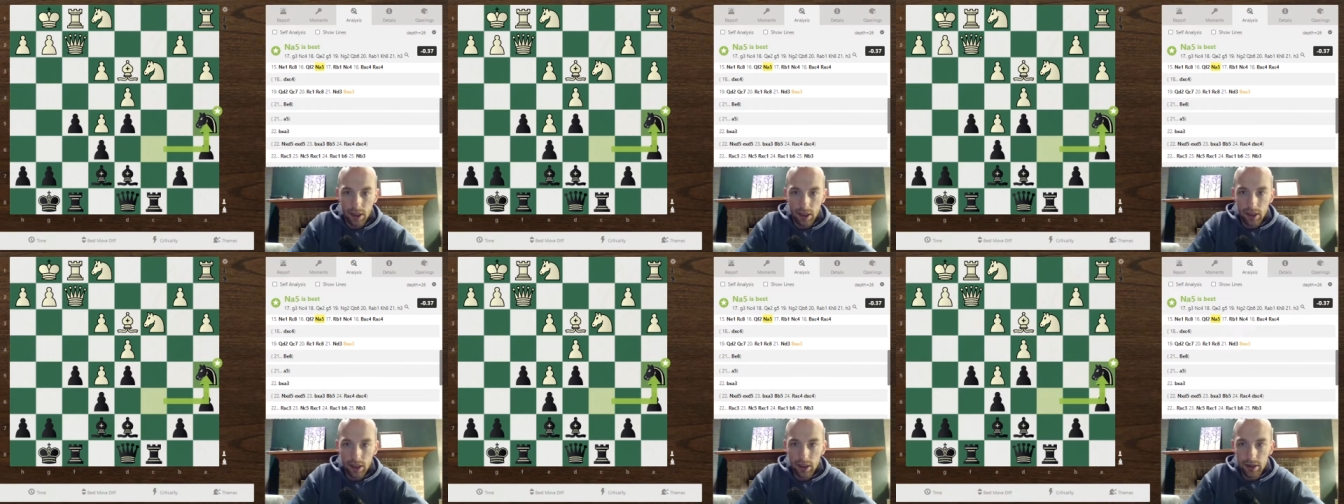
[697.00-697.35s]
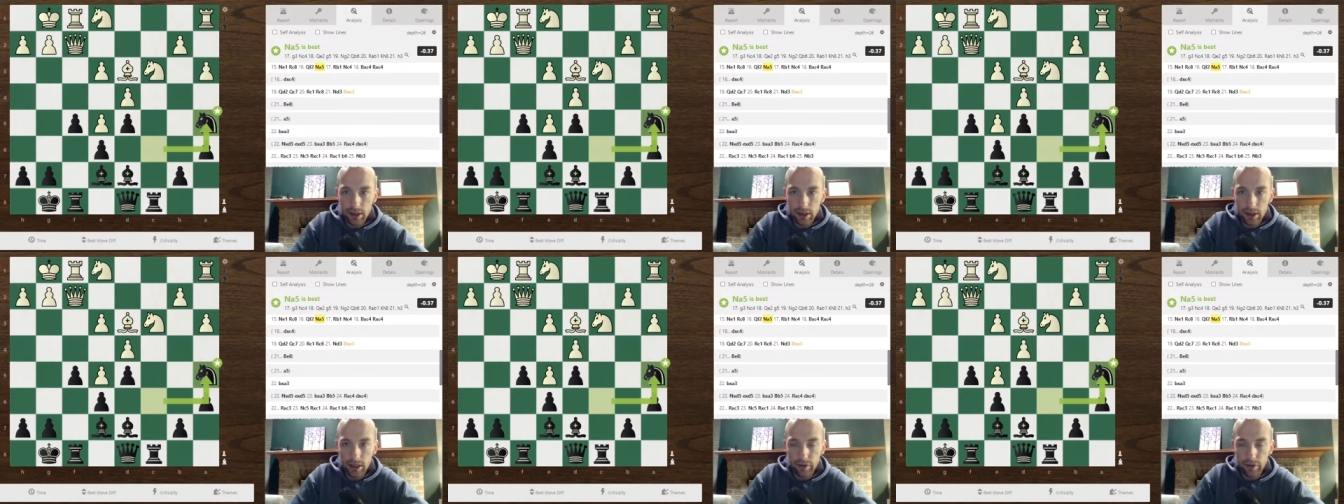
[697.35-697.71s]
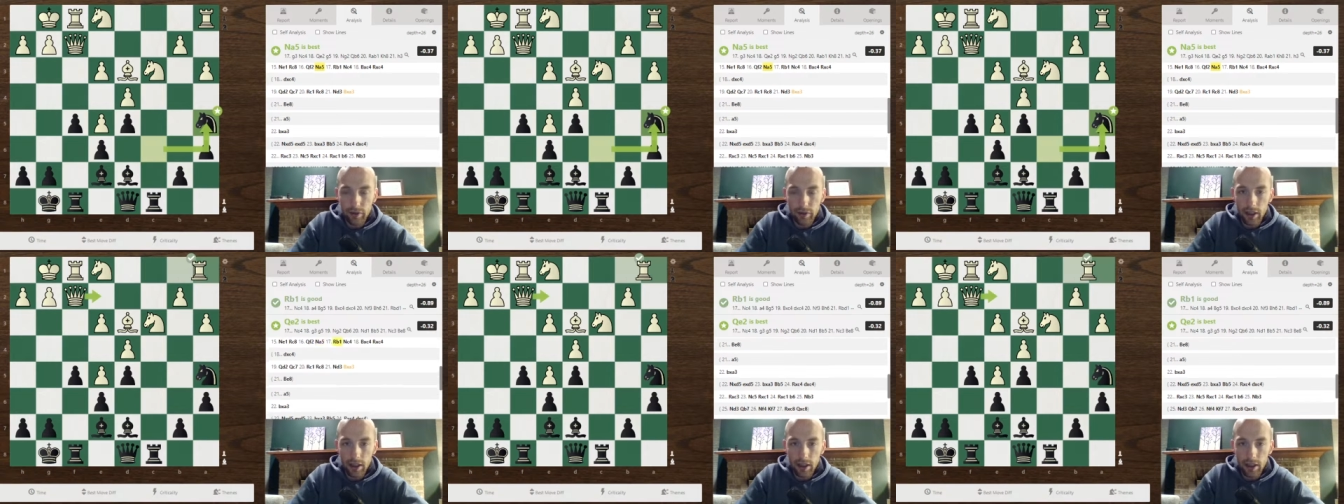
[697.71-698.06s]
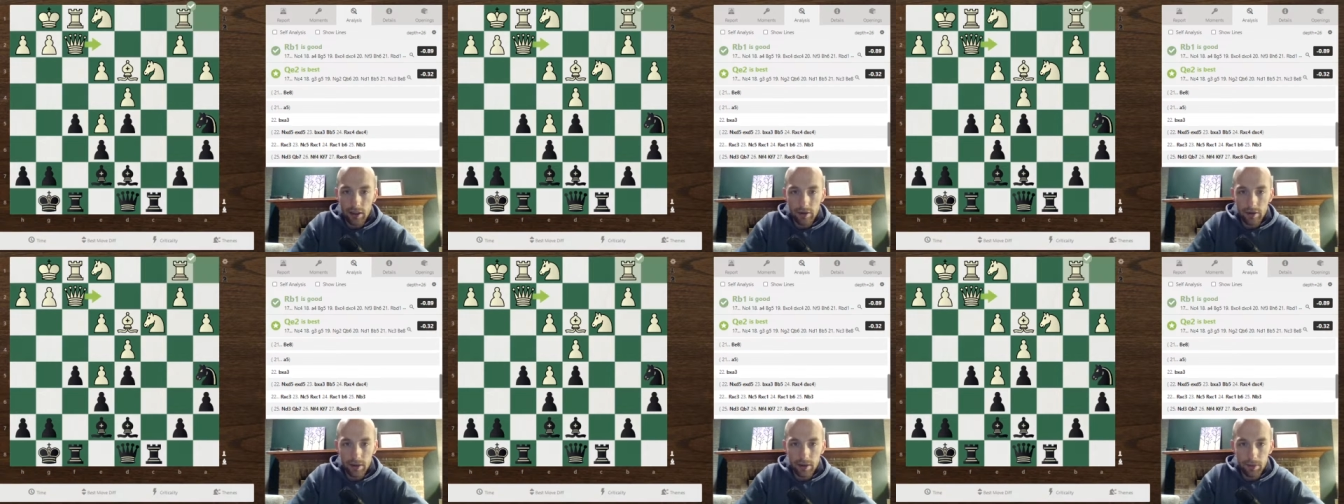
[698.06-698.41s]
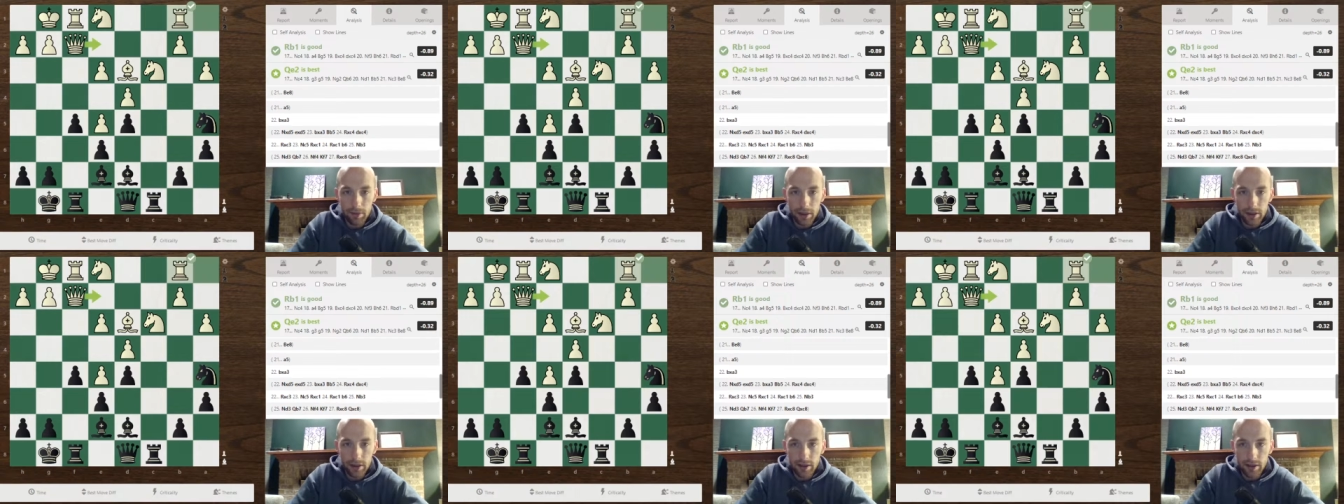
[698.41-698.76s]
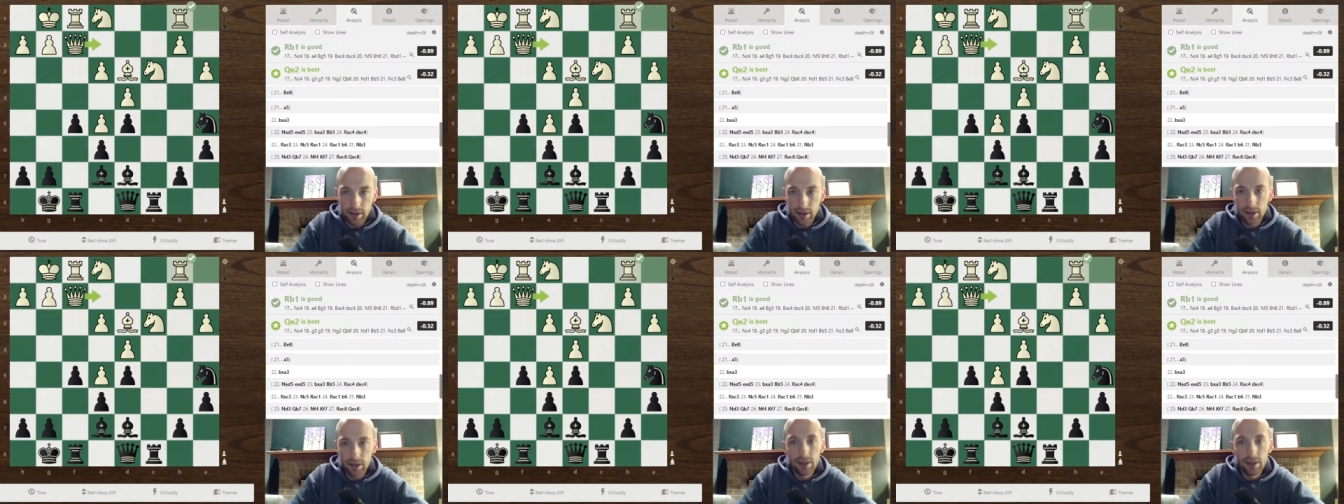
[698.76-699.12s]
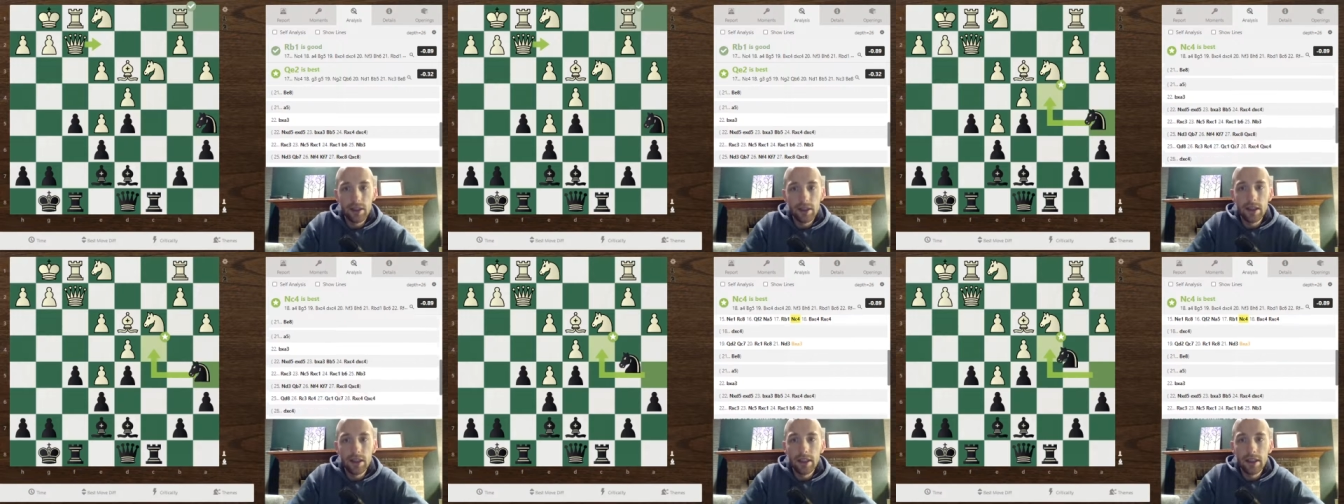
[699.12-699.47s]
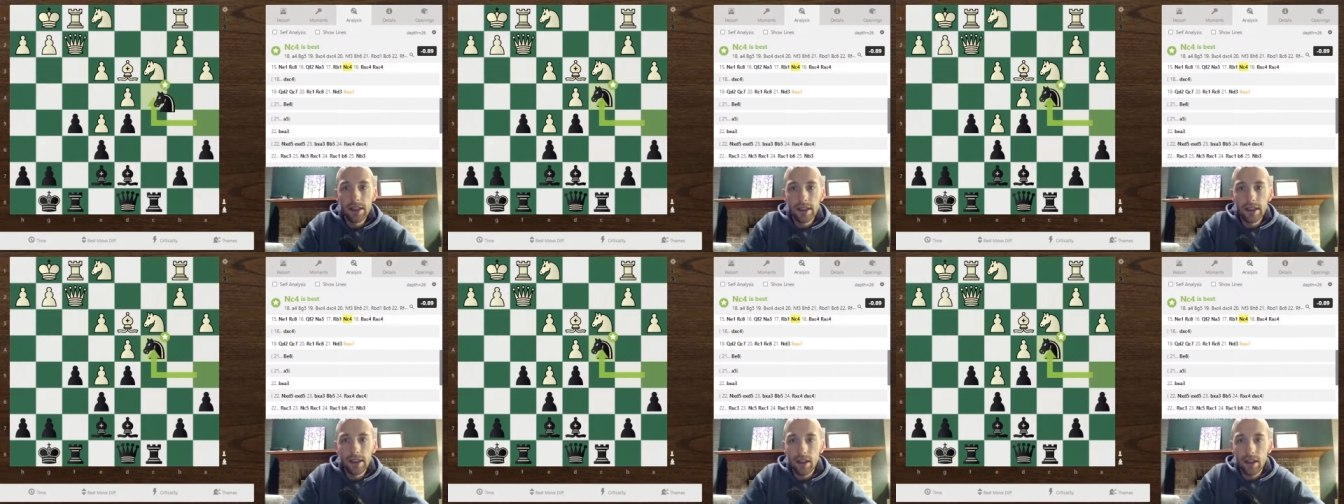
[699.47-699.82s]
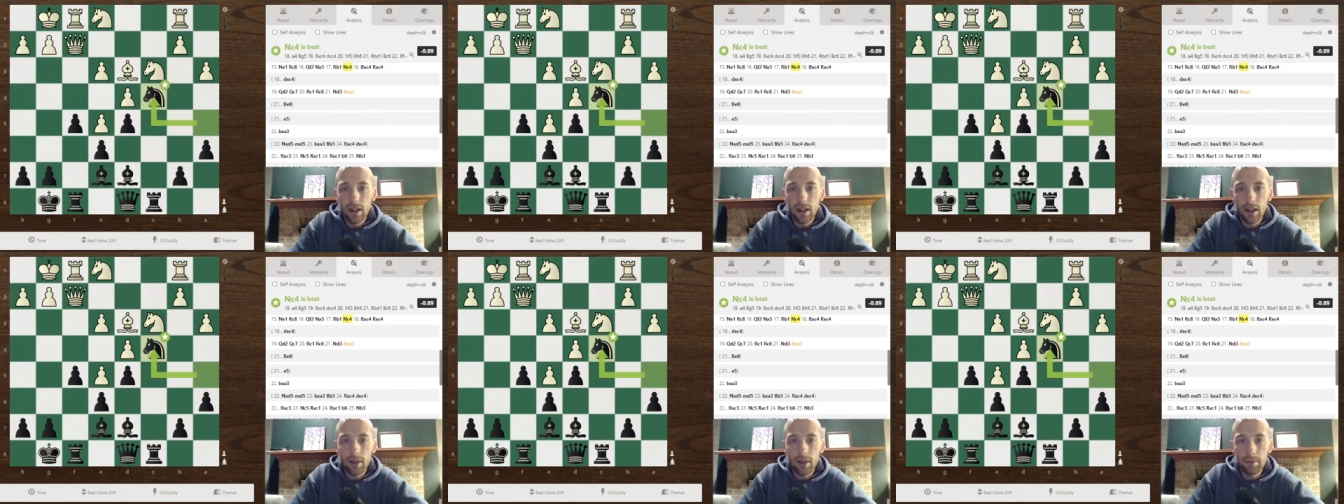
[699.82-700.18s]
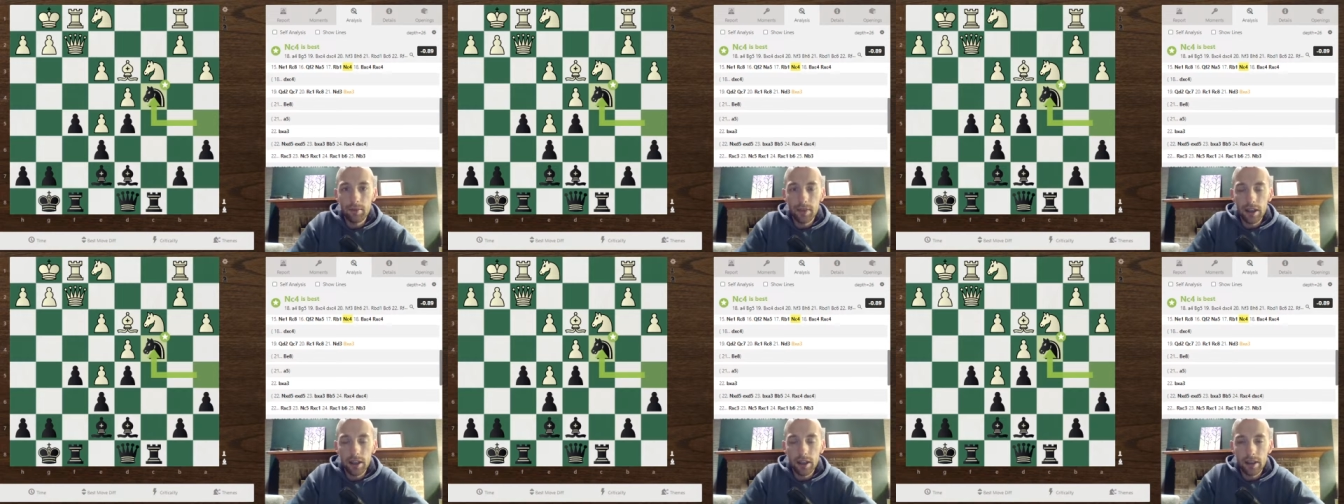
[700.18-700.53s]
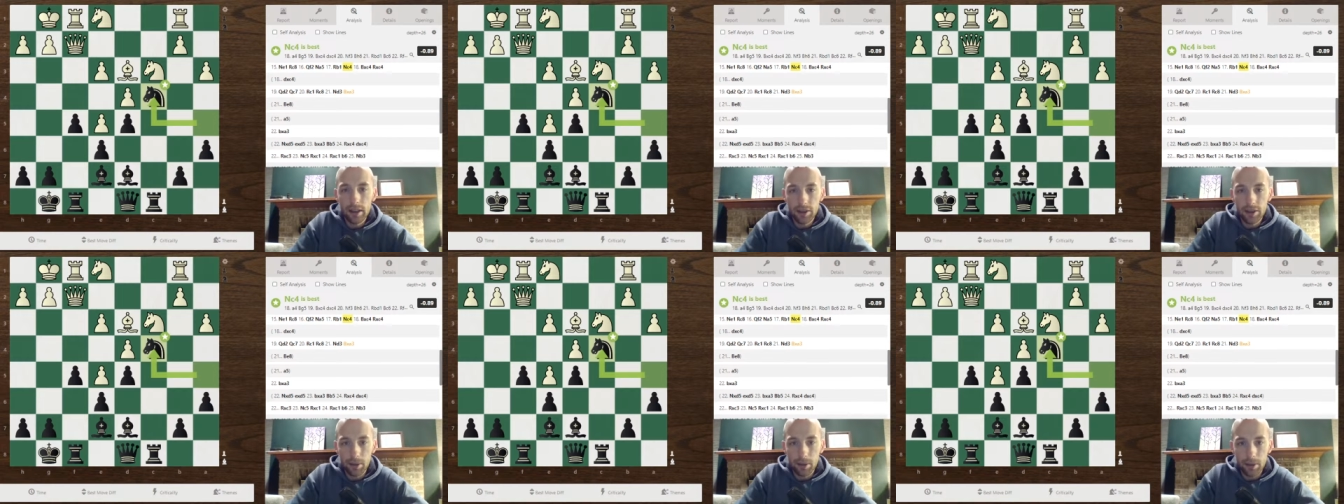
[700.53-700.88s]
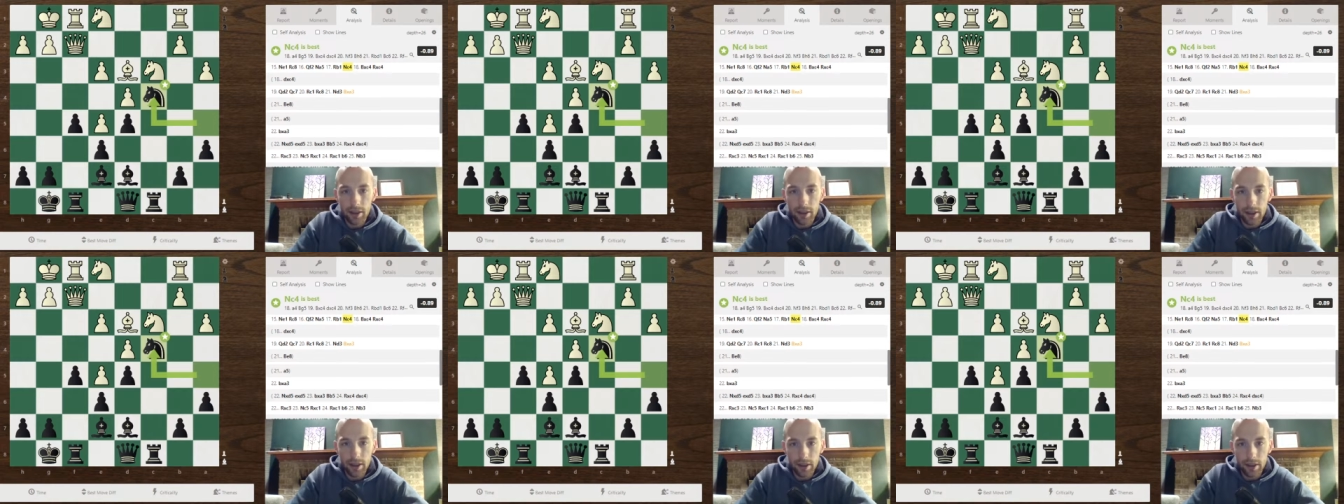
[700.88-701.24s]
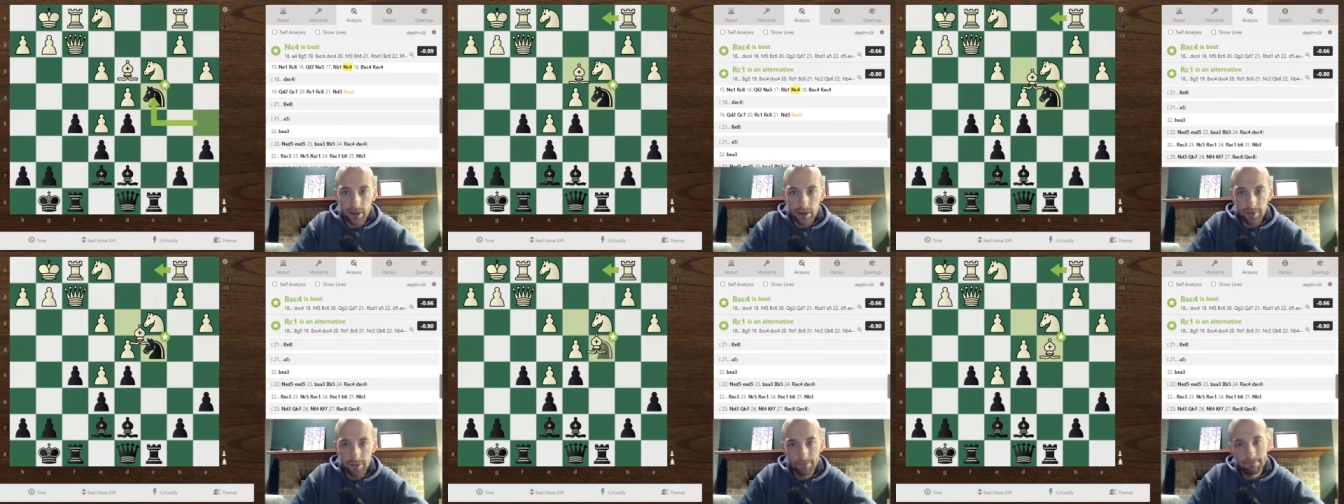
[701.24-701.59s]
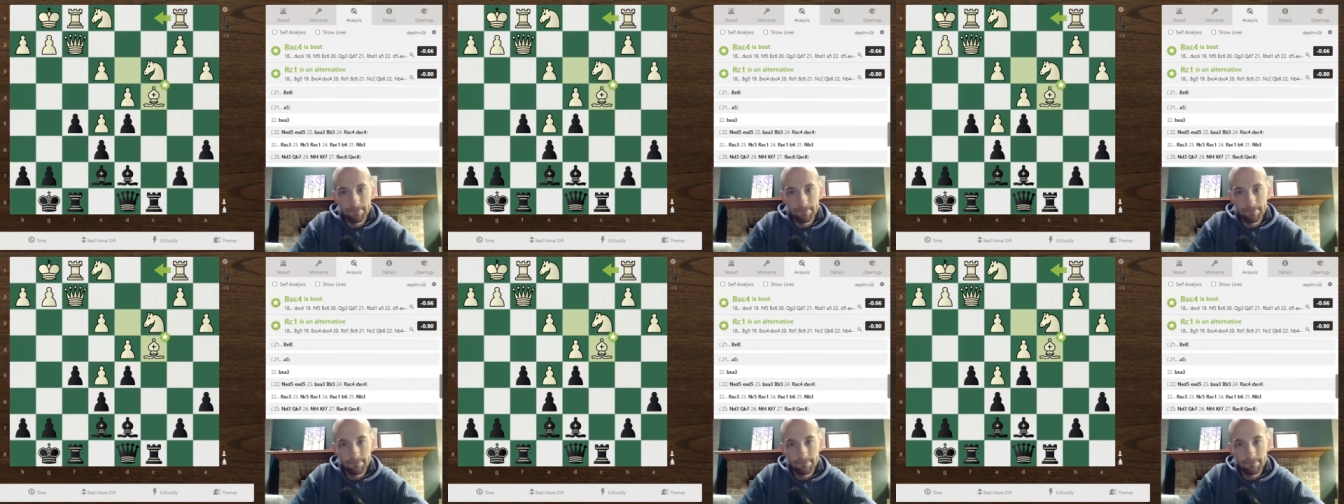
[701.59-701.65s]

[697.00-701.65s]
Knight a5 is best. And then I jumped the knight in.